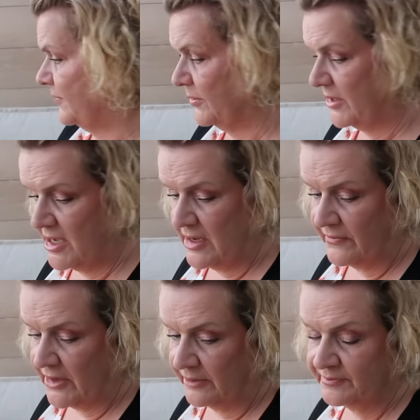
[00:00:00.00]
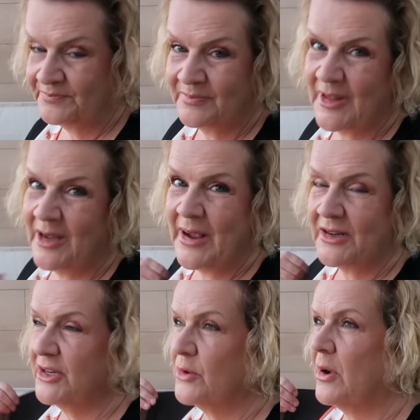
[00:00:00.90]
for the evening. I'm
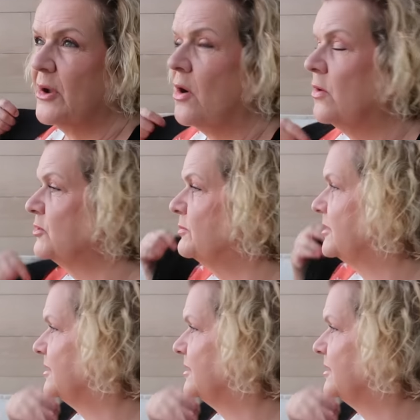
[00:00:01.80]
actually quite hot with